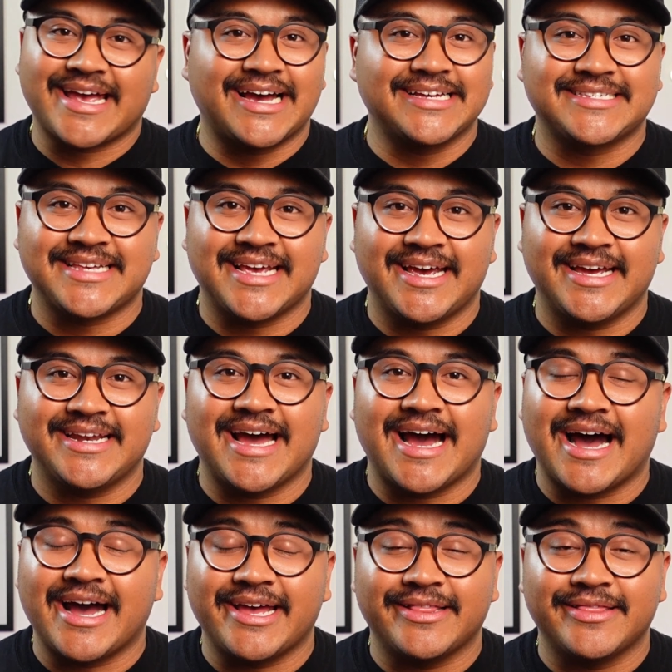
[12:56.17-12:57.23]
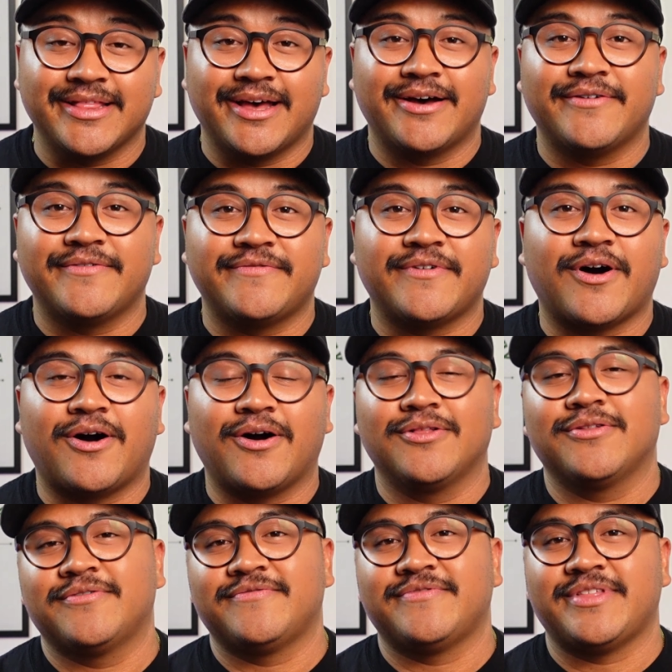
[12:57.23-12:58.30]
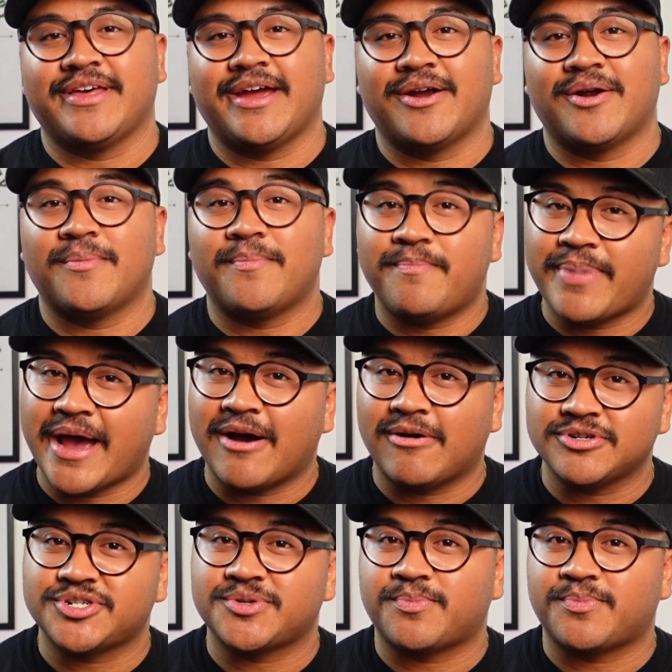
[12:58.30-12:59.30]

I said, I love all of their pouch